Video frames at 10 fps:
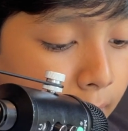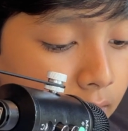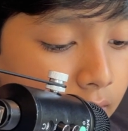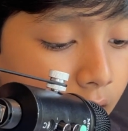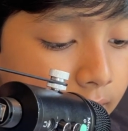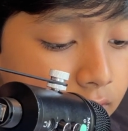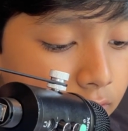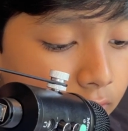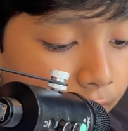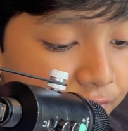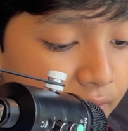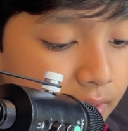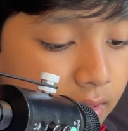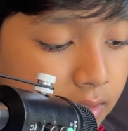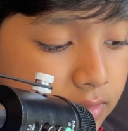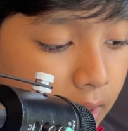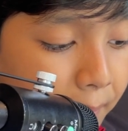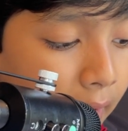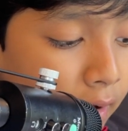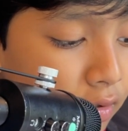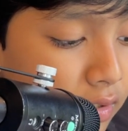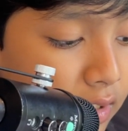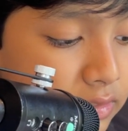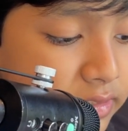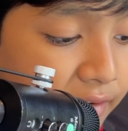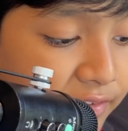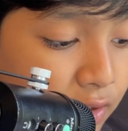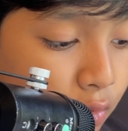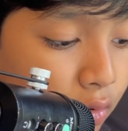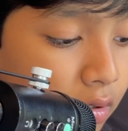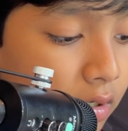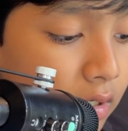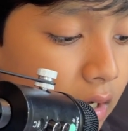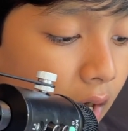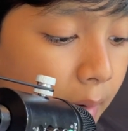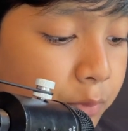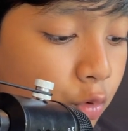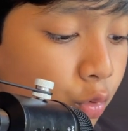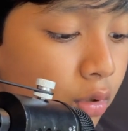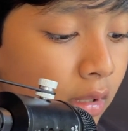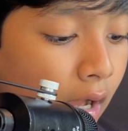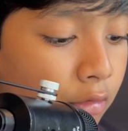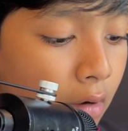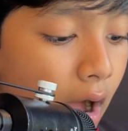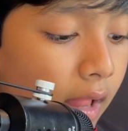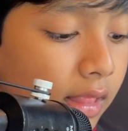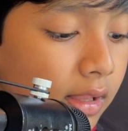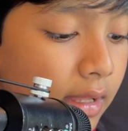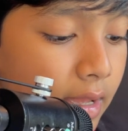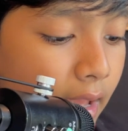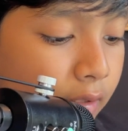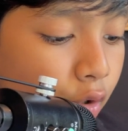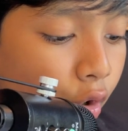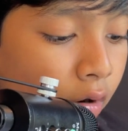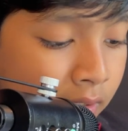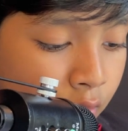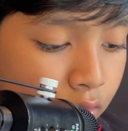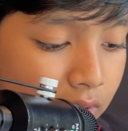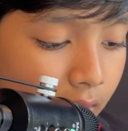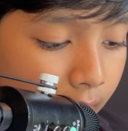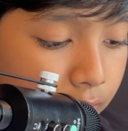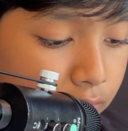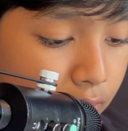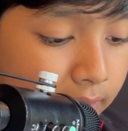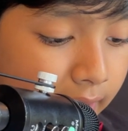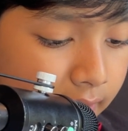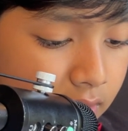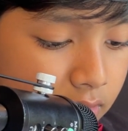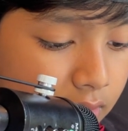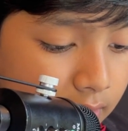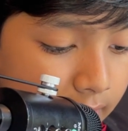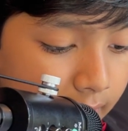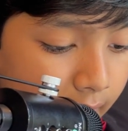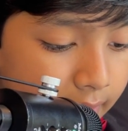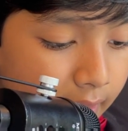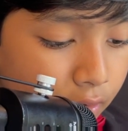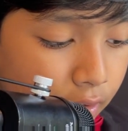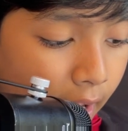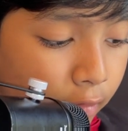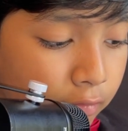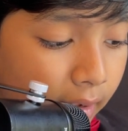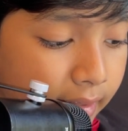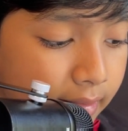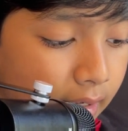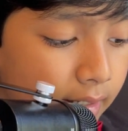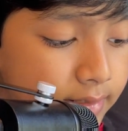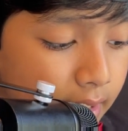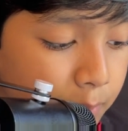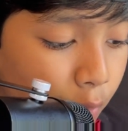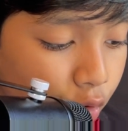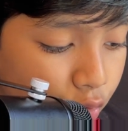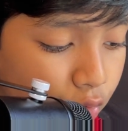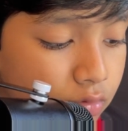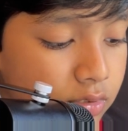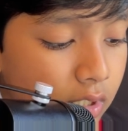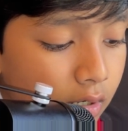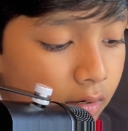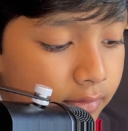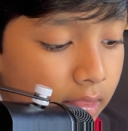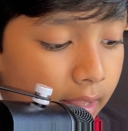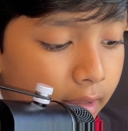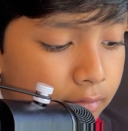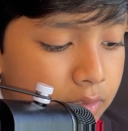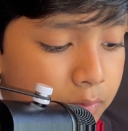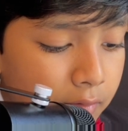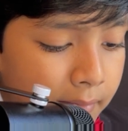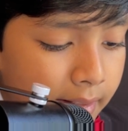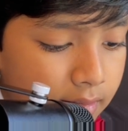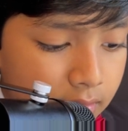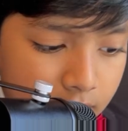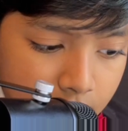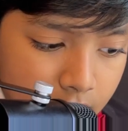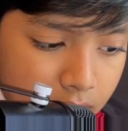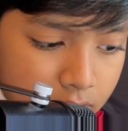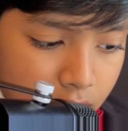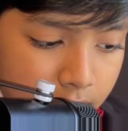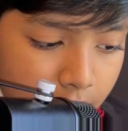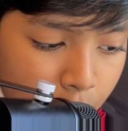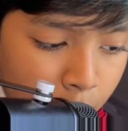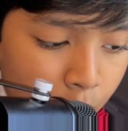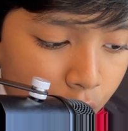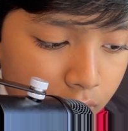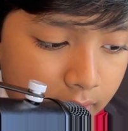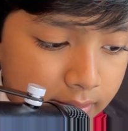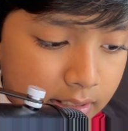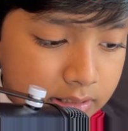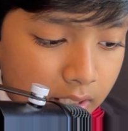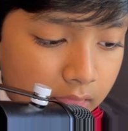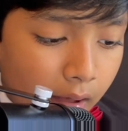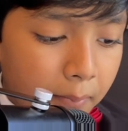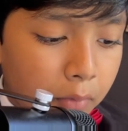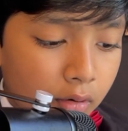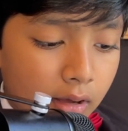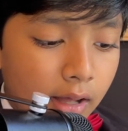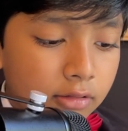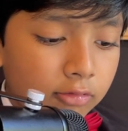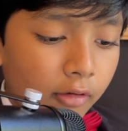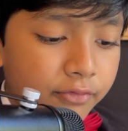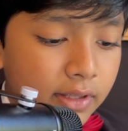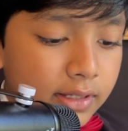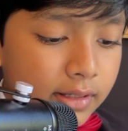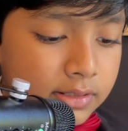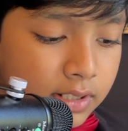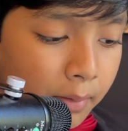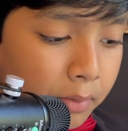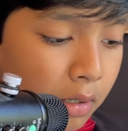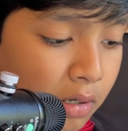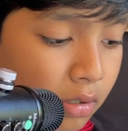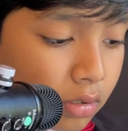Barkat, Rafiq, Jabbar, Safiur, Abdul Awal, and Ohiullah were killed and they are now recognized as martyrs of the language movement. So they were more than just Salam Barkat, Rafiq, and Jabbar.